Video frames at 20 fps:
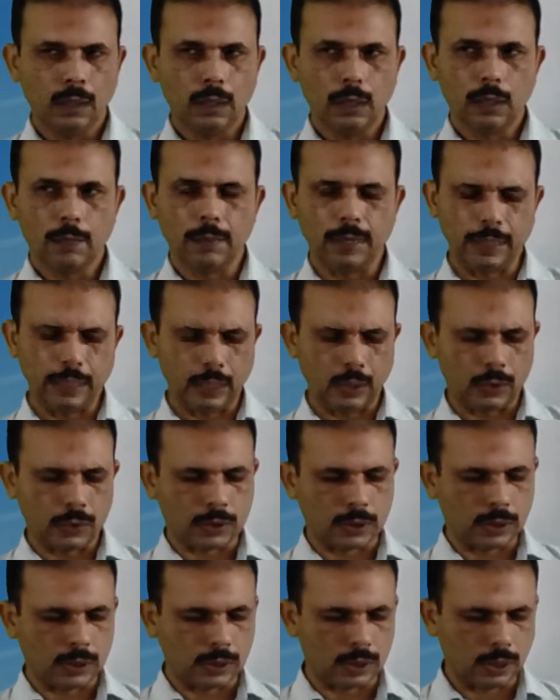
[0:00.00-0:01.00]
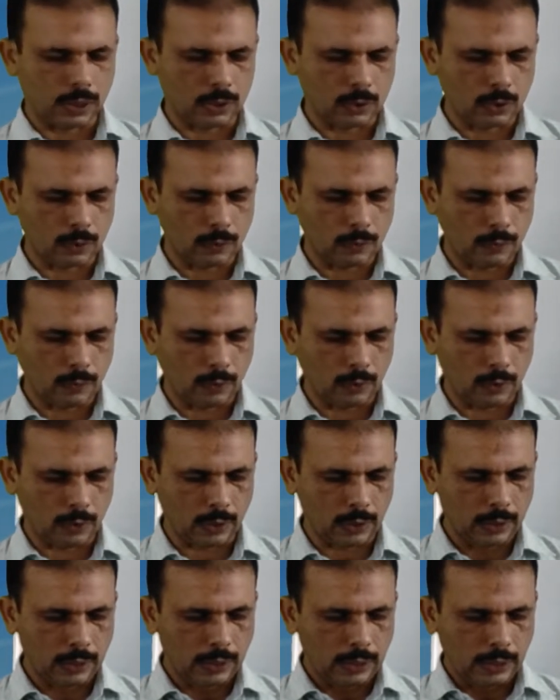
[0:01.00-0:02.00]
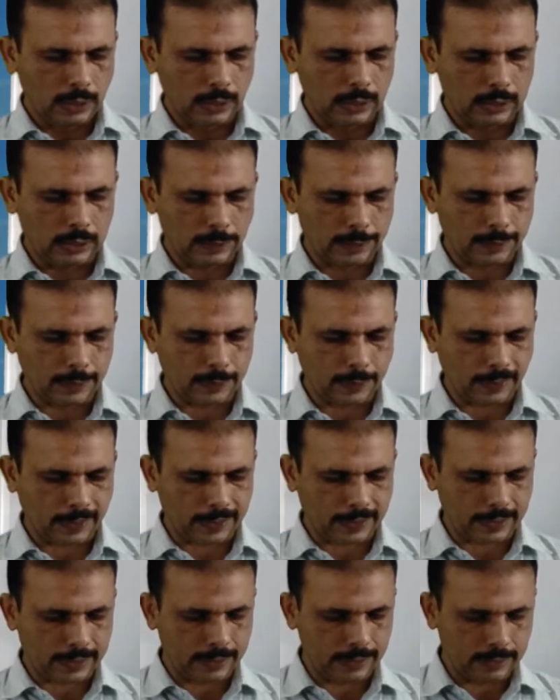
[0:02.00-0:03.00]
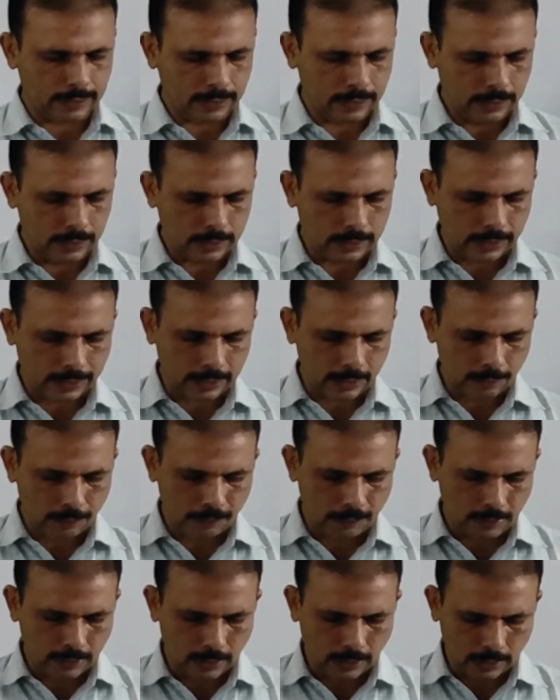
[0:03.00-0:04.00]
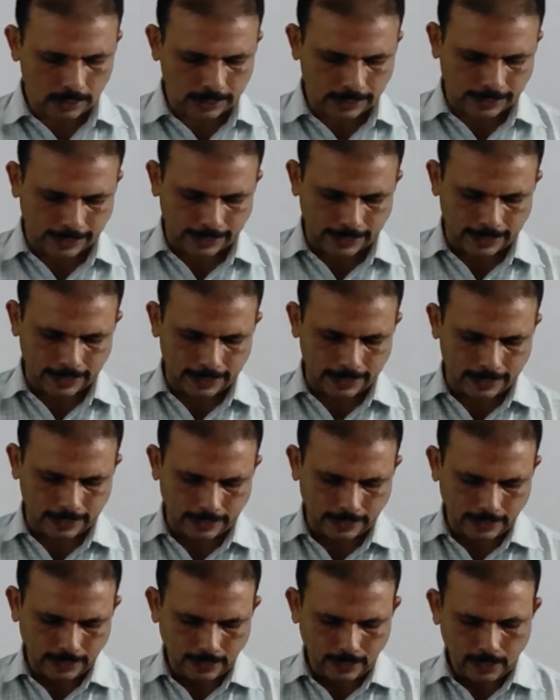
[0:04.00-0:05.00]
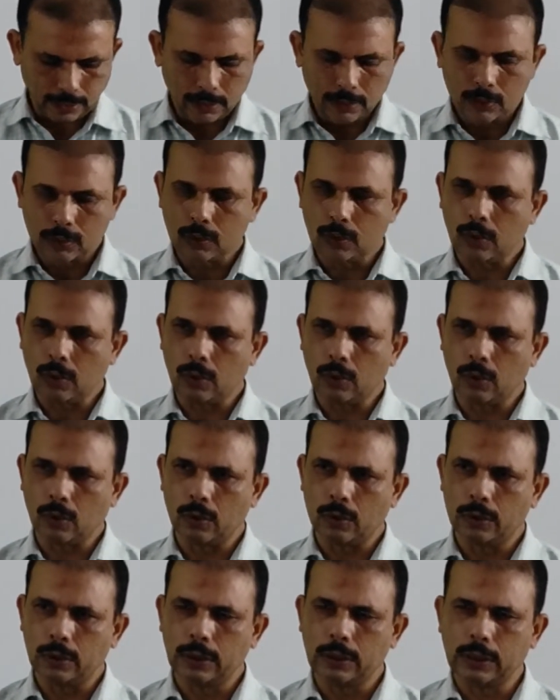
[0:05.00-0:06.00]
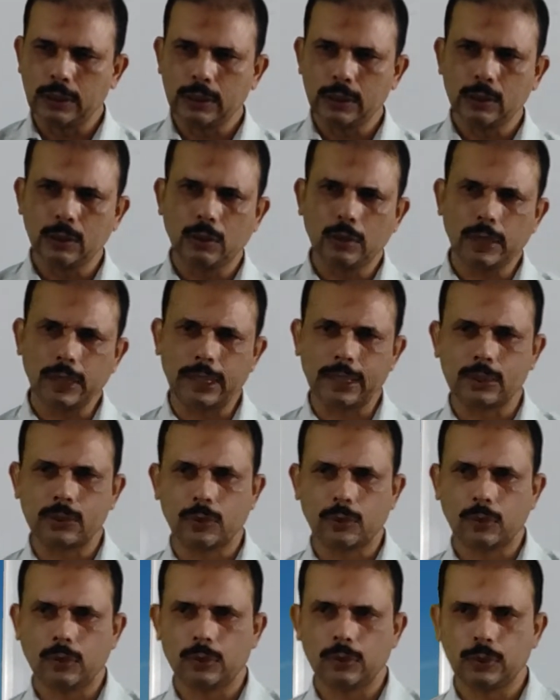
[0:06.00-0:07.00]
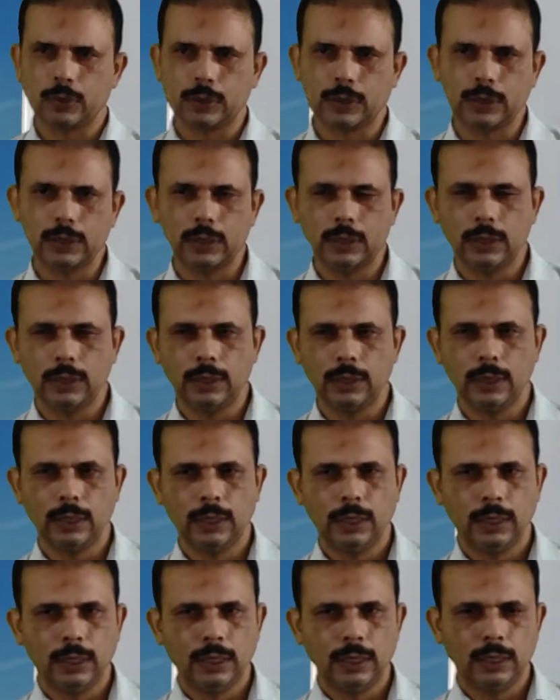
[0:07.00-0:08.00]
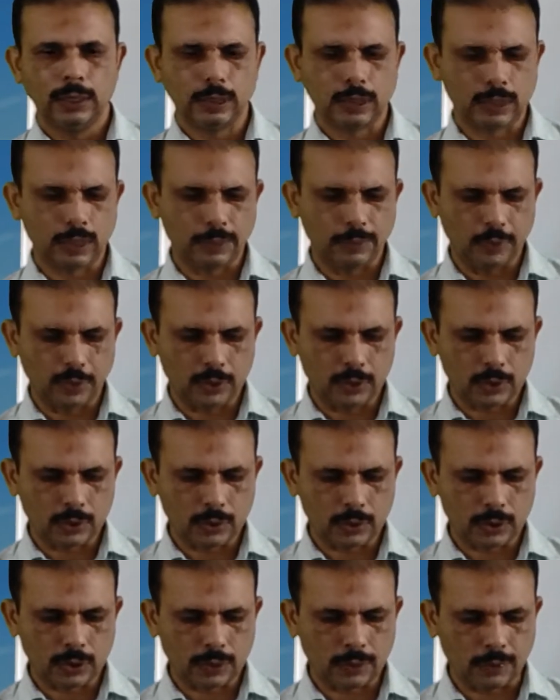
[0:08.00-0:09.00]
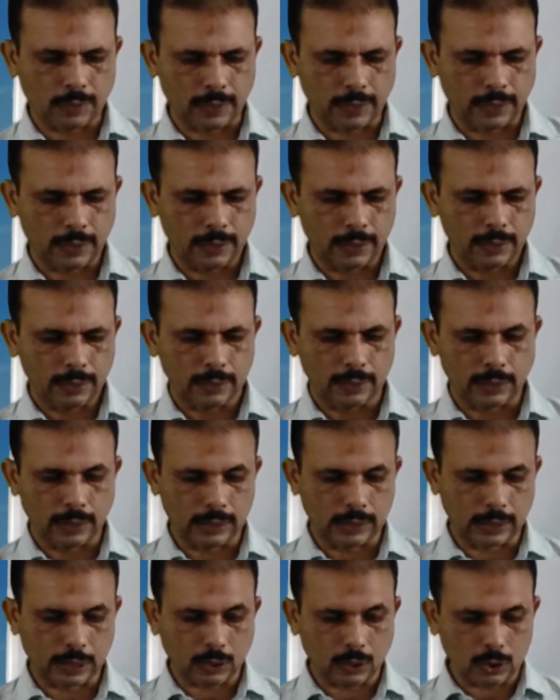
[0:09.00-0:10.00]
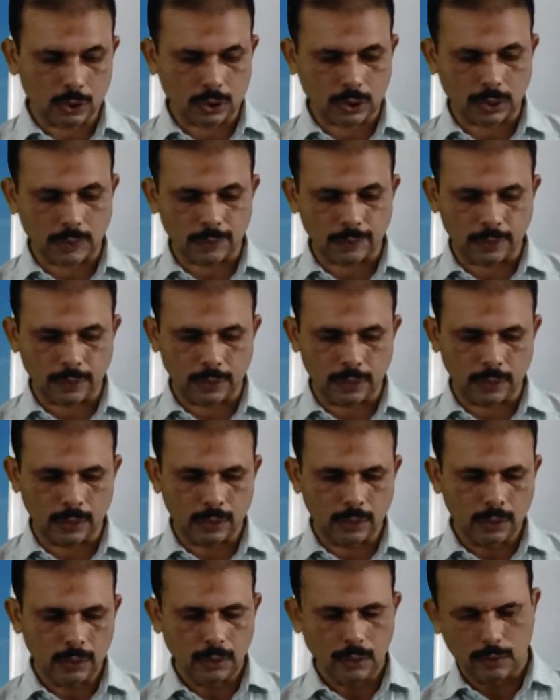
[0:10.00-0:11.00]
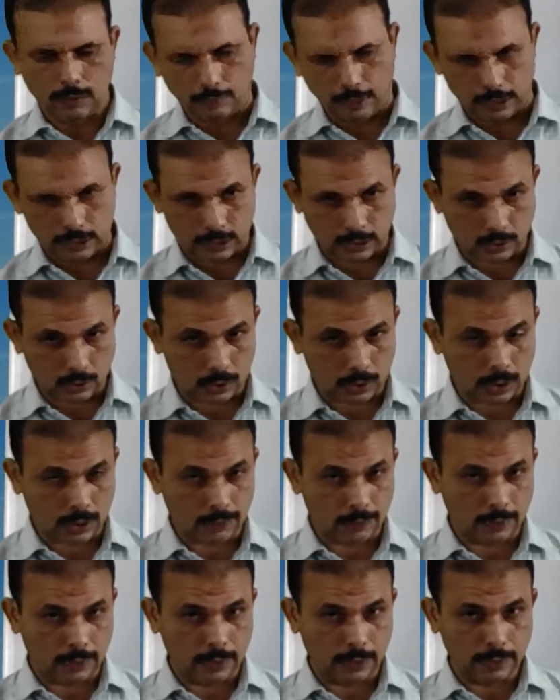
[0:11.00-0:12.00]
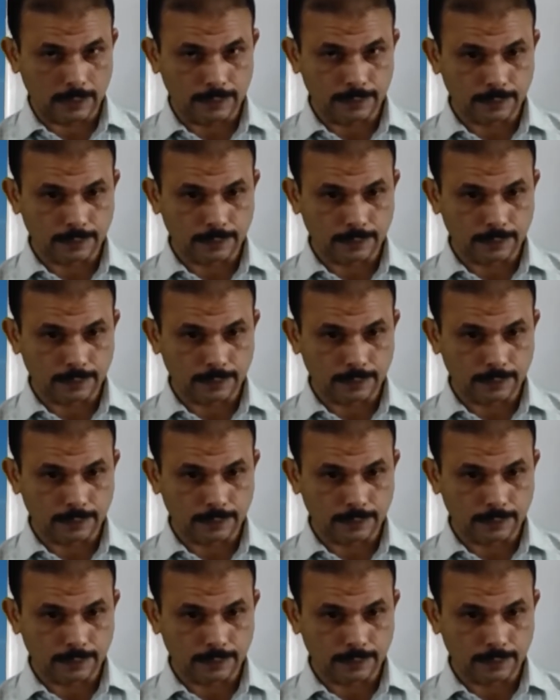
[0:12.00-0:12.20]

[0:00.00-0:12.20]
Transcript: remaining questions also. 4 is of spectators that were the gallery. So it is not a yes or no question. It's a WH question. Why? There is a question word. What is the question word?